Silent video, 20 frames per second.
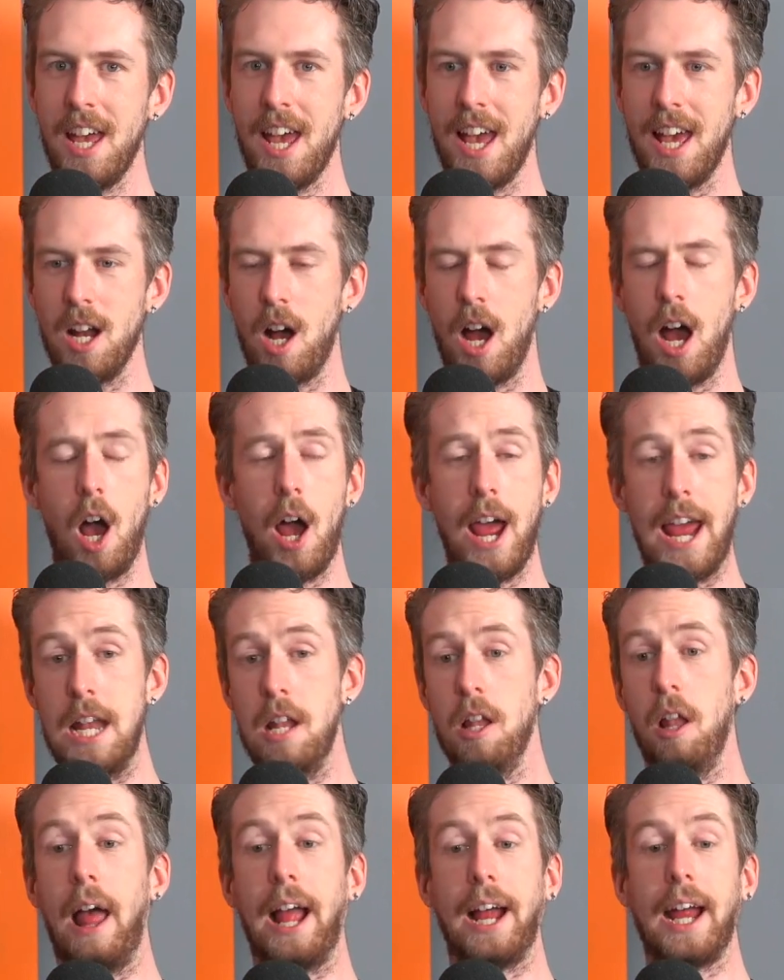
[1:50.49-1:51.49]

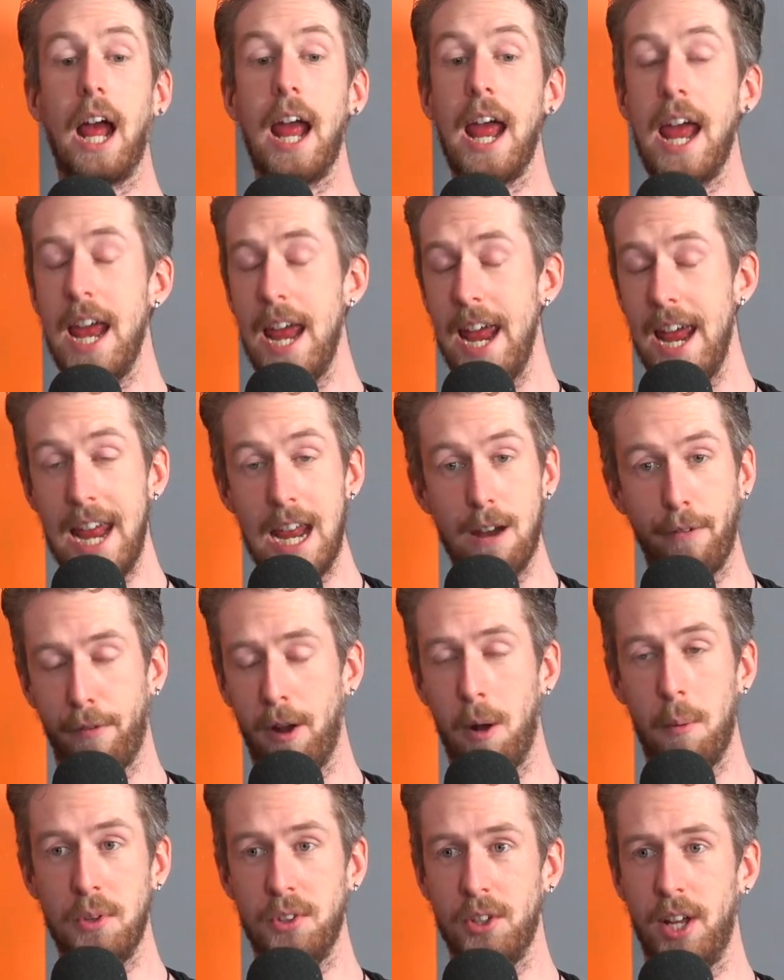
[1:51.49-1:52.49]
And like
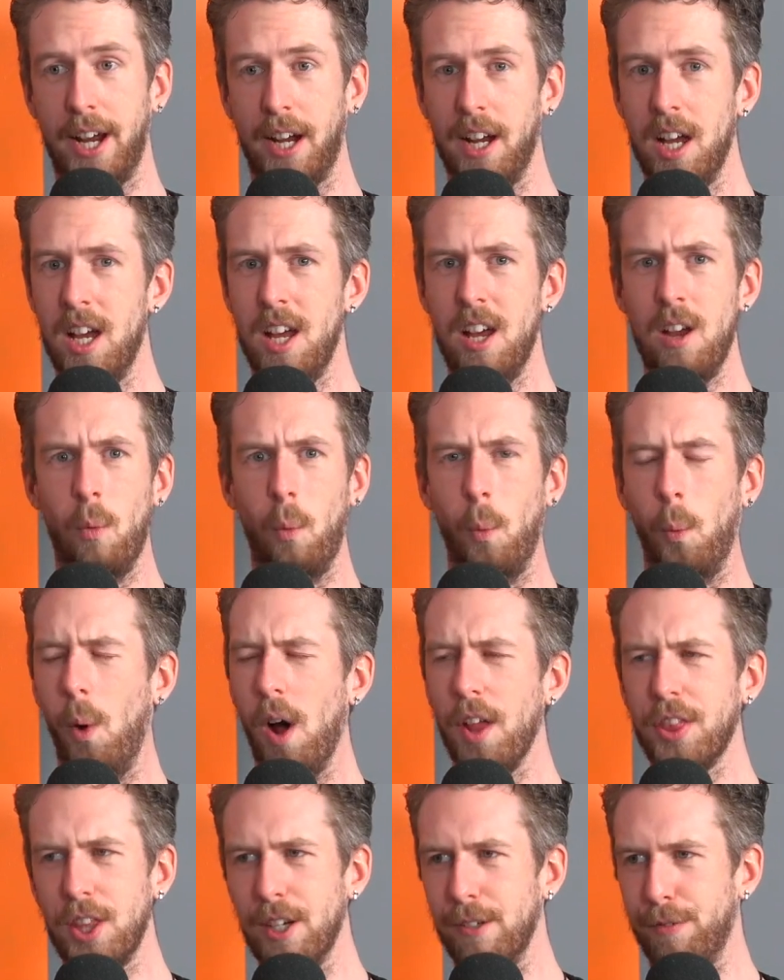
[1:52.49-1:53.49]
everyone was like,
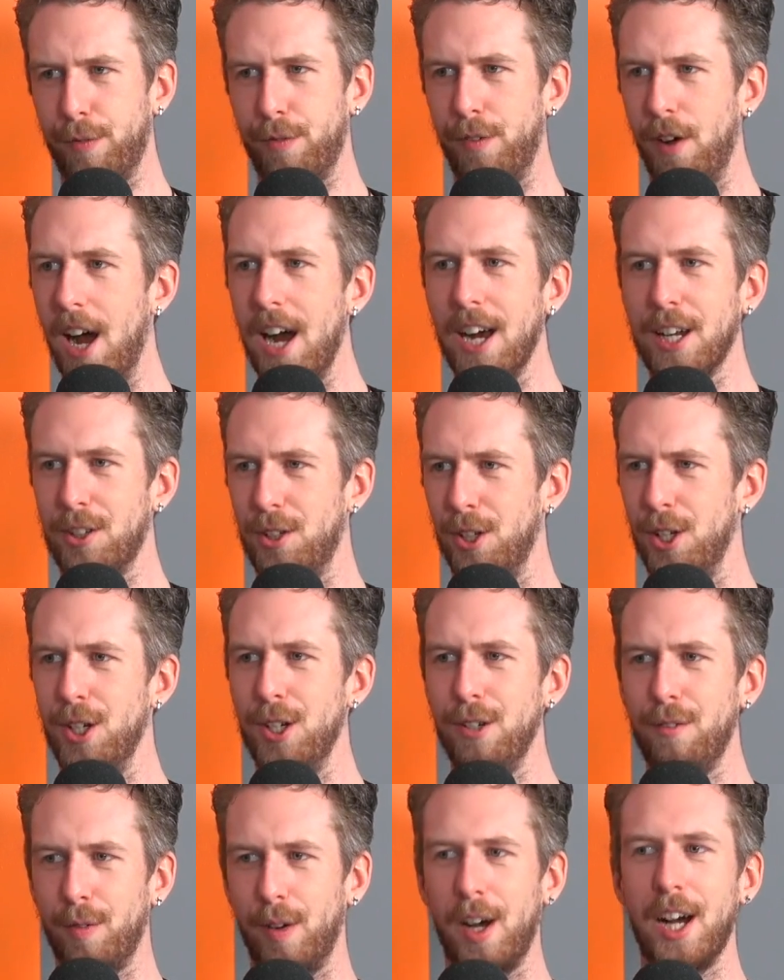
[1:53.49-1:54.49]
what the fuck,
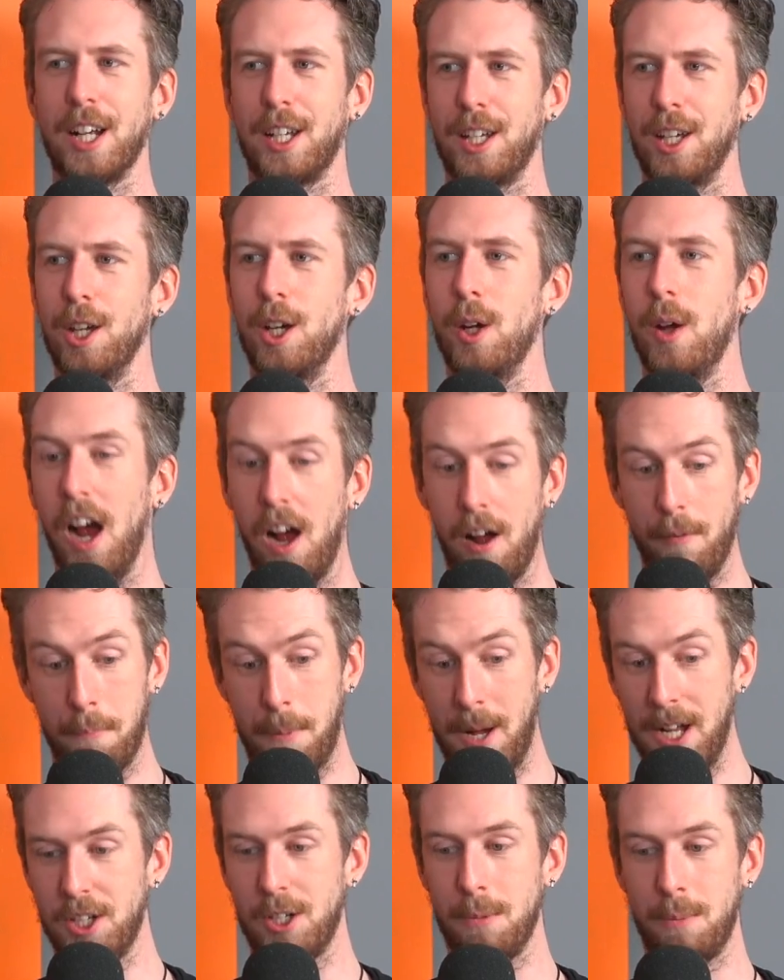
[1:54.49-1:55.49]
dude? Fuck you. A
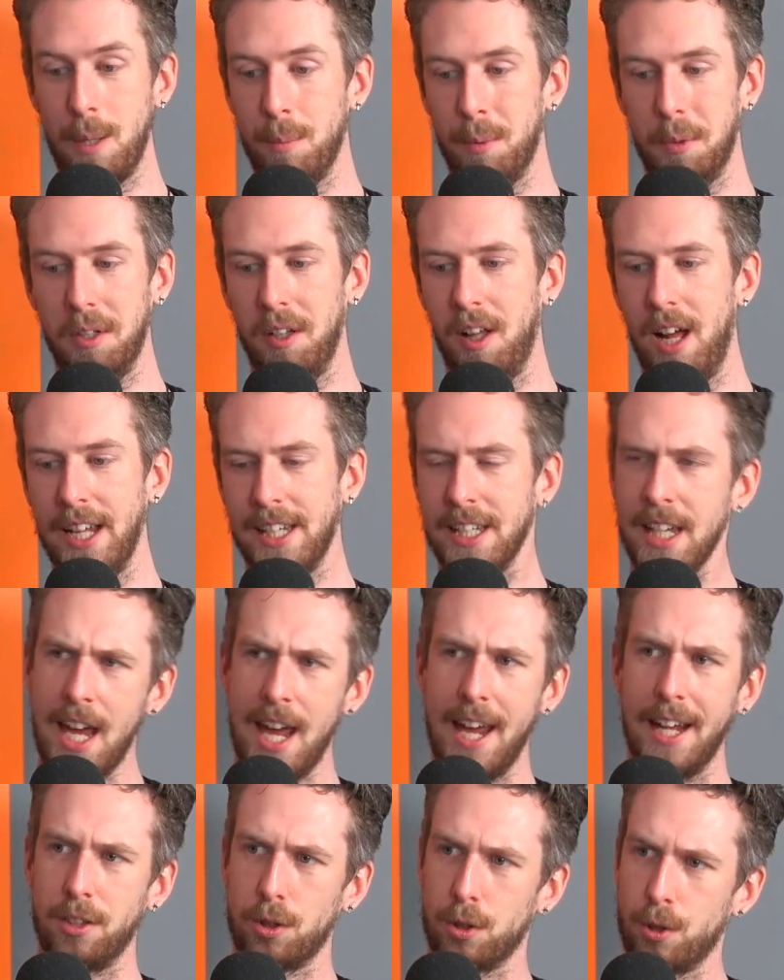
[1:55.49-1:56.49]
bunch of people were like,
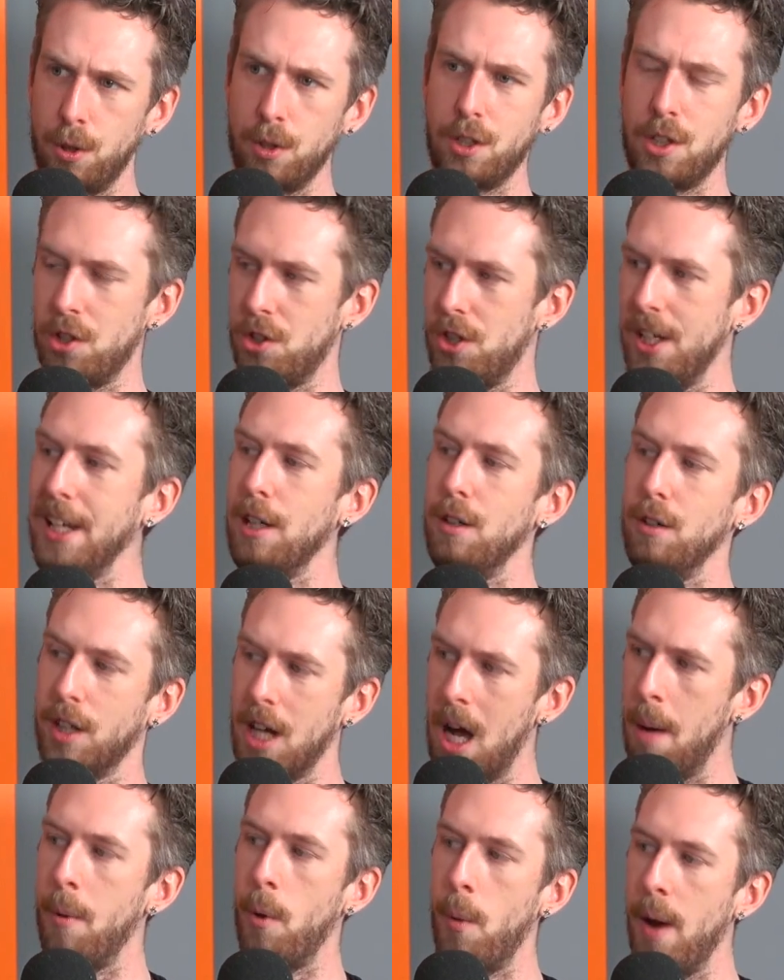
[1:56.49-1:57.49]
yeah, it's good to see you
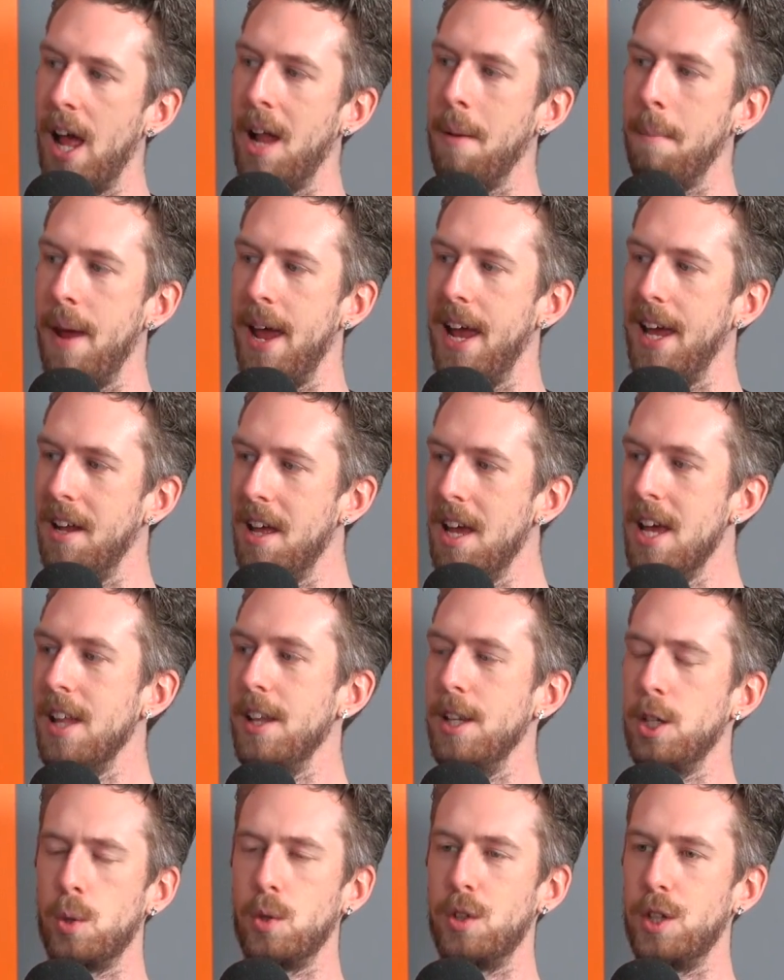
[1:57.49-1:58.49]
come around, man.
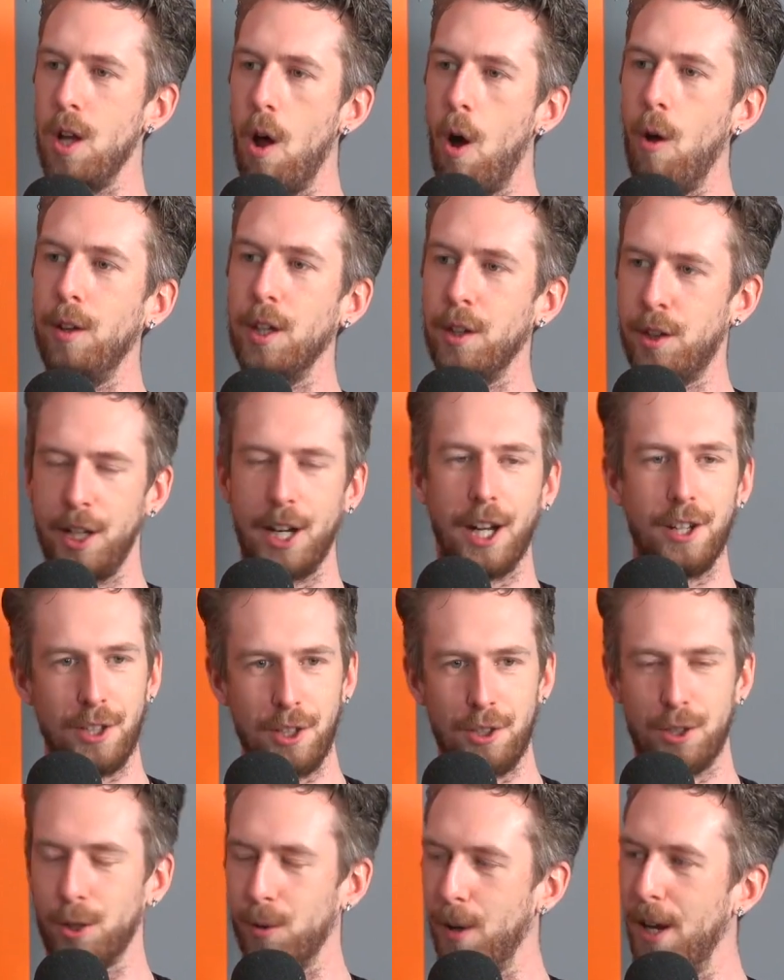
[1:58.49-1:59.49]
This was the only thing I
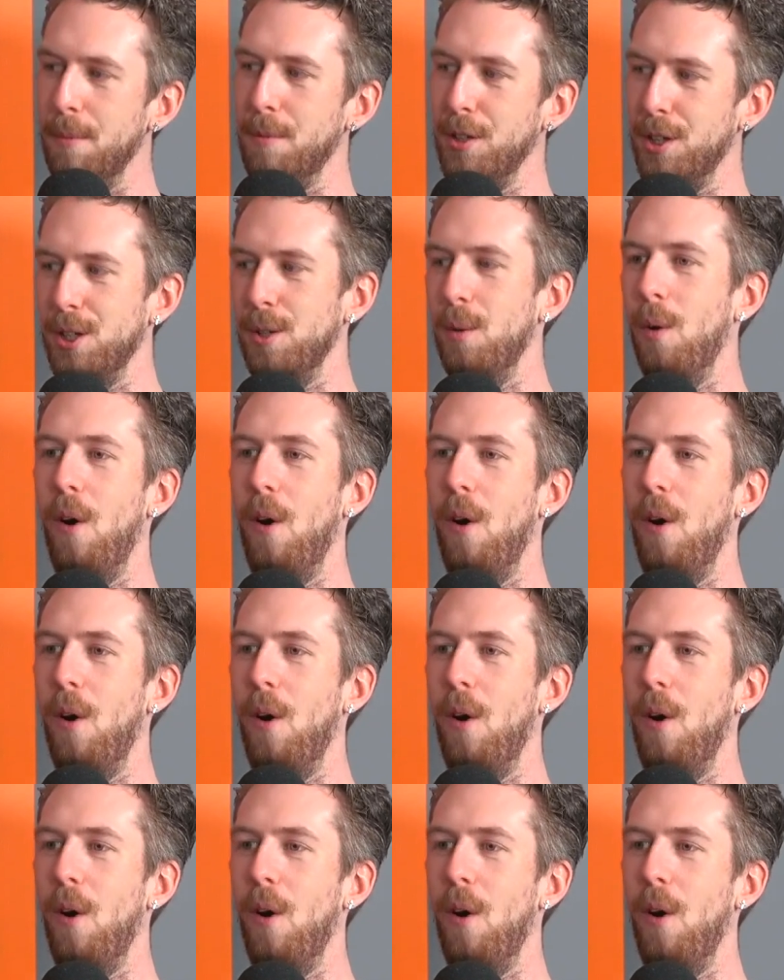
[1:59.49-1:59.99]
disagreed with you